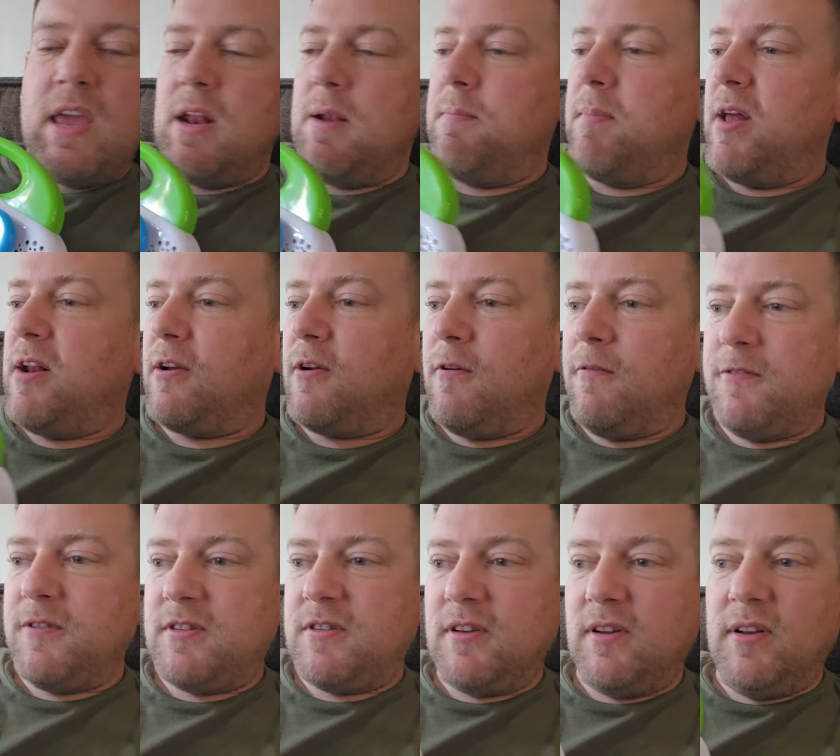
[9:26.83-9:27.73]
in a medical
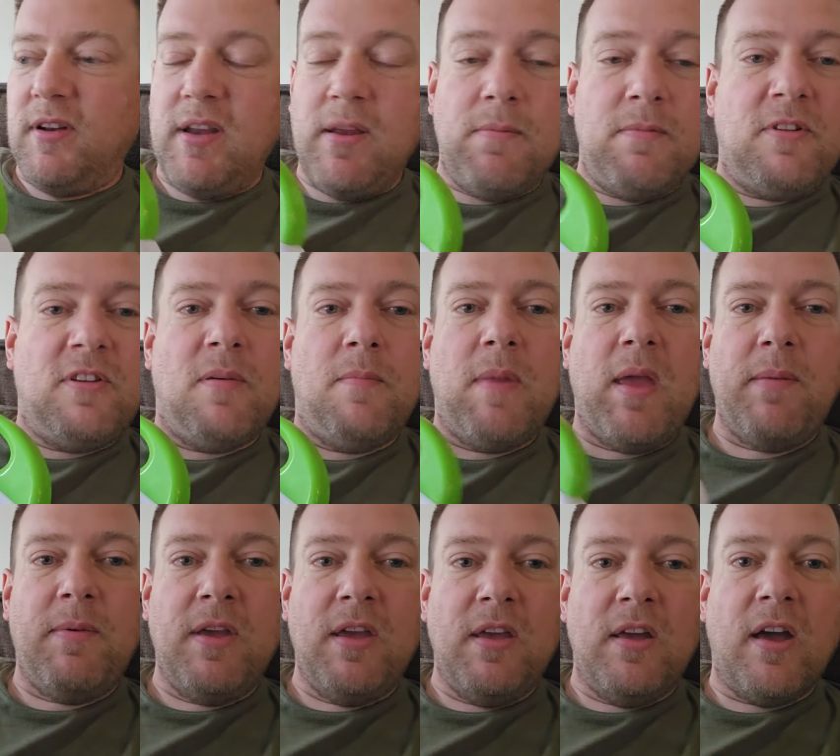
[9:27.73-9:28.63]
facility to
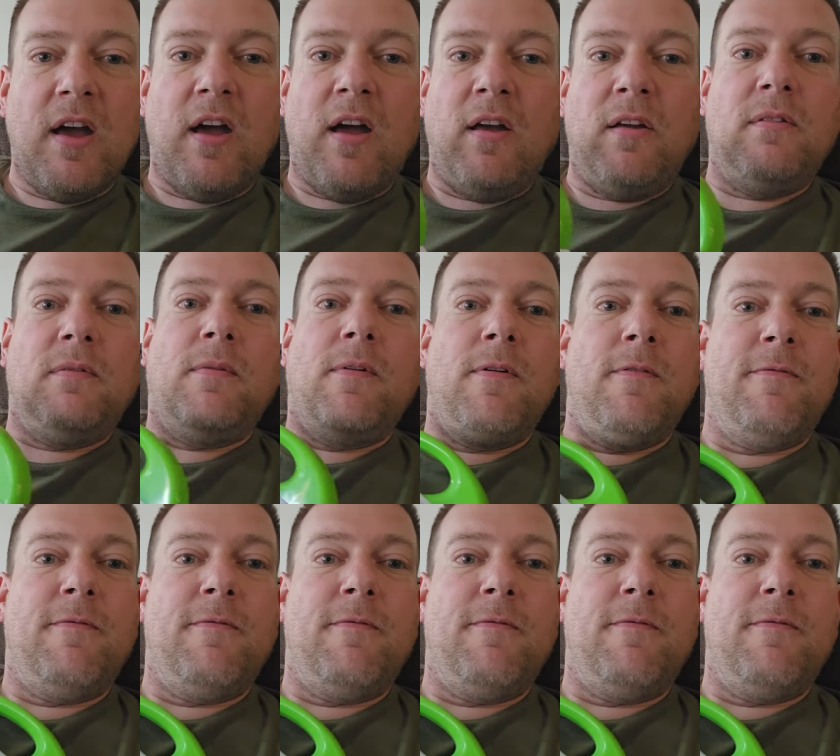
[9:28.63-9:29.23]
maybe uh,